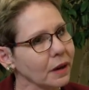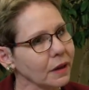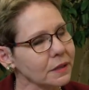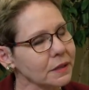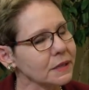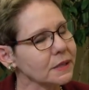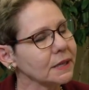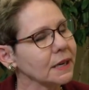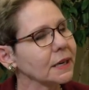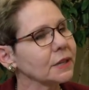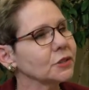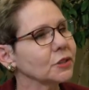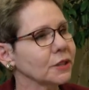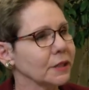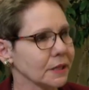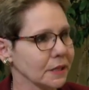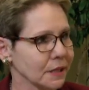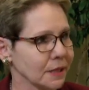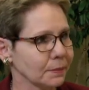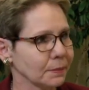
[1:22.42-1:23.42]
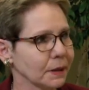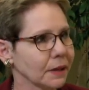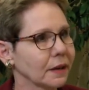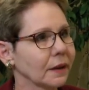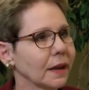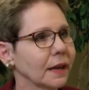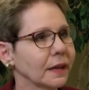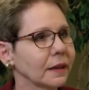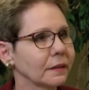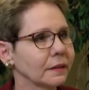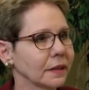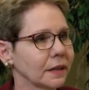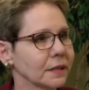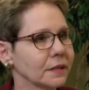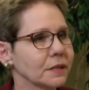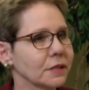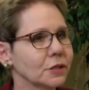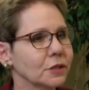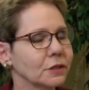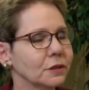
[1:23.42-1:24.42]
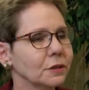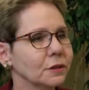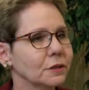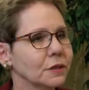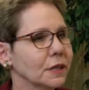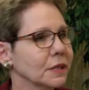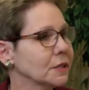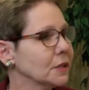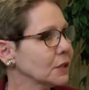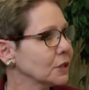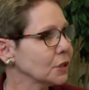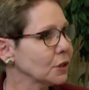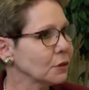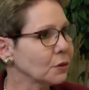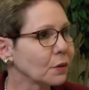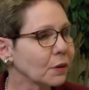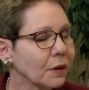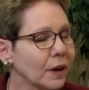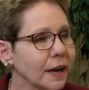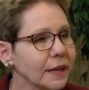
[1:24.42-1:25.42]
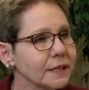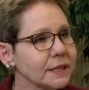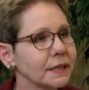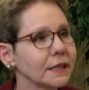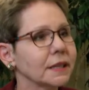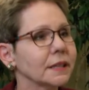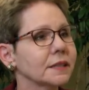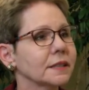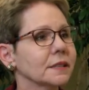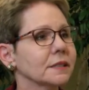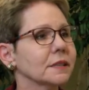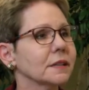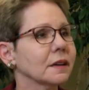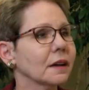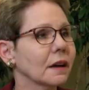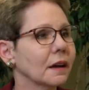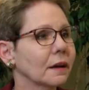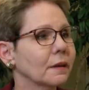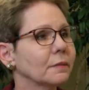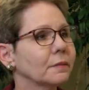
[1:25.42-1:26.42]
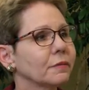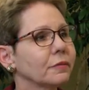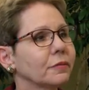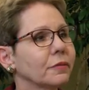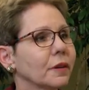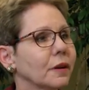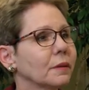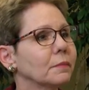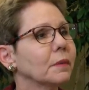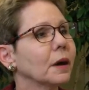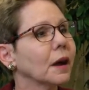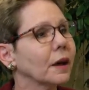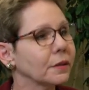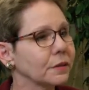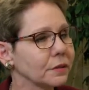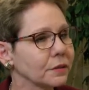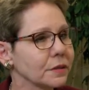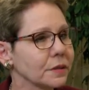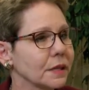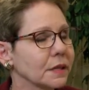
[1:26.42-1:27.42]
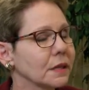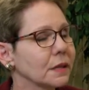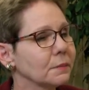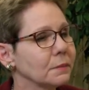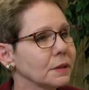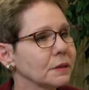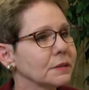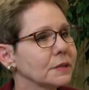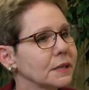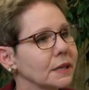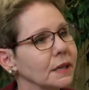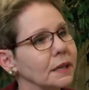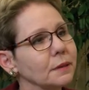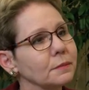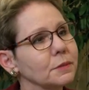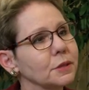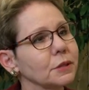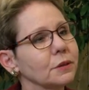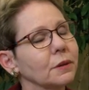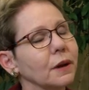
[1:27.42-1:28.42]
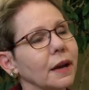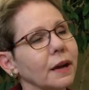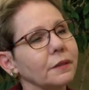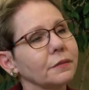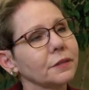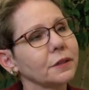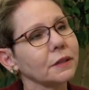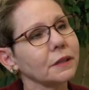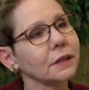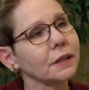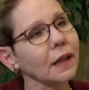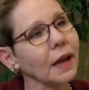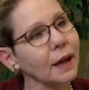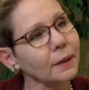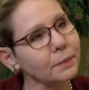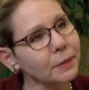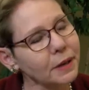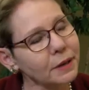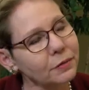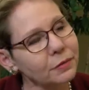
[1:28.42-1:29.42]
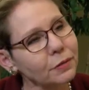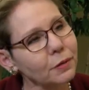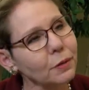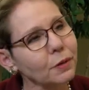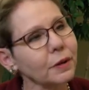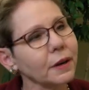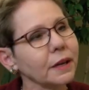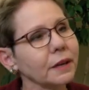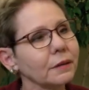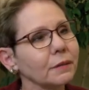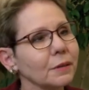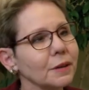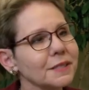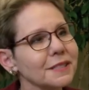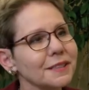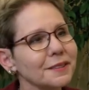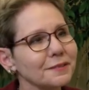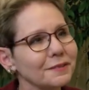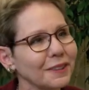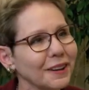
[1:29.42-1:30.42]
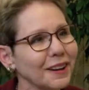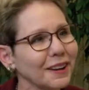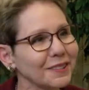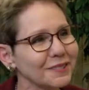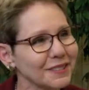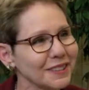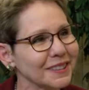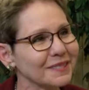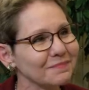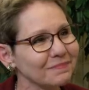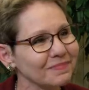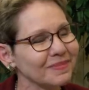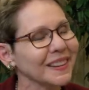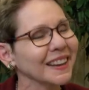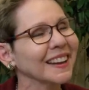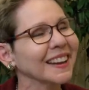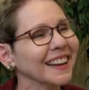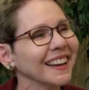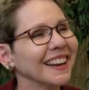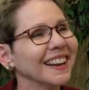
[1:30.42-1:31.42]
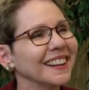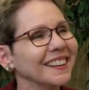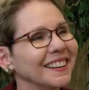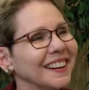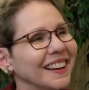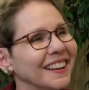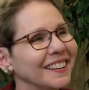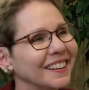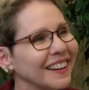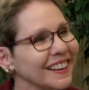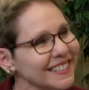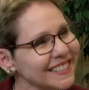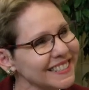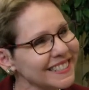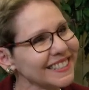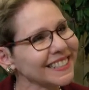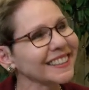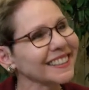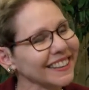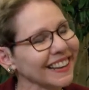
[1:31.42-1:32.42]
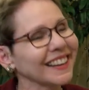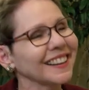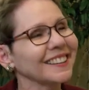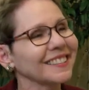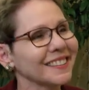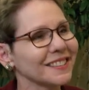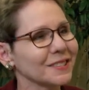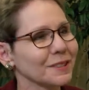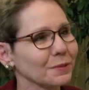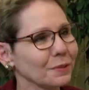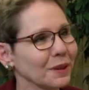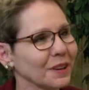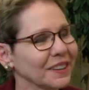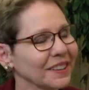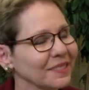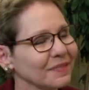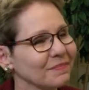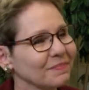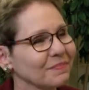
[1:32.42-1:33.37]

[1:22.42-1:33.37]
stage an exhibit like this. Is this your idea? Does it come from others at the museum? Do you have to lobby for it? What's involved in an idea like this one?